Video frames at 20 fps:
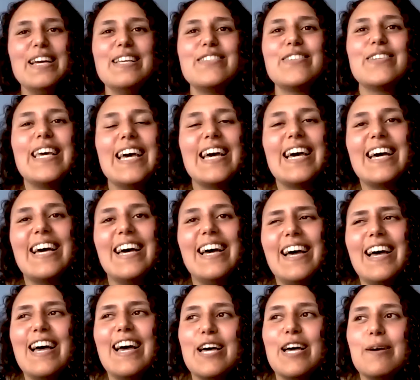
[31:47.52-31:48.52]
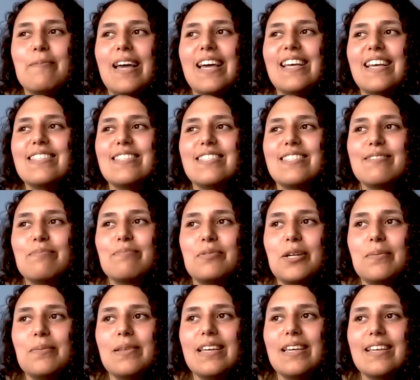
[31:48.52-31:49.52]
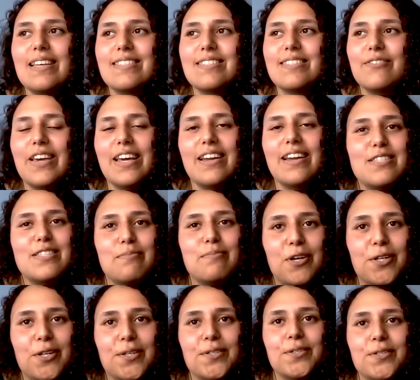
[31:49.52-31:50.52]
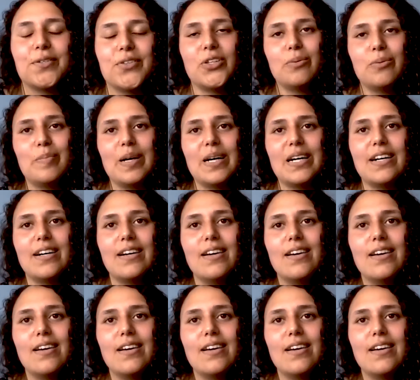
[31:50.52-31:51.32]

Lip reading: So yeah, it's a very small goal, but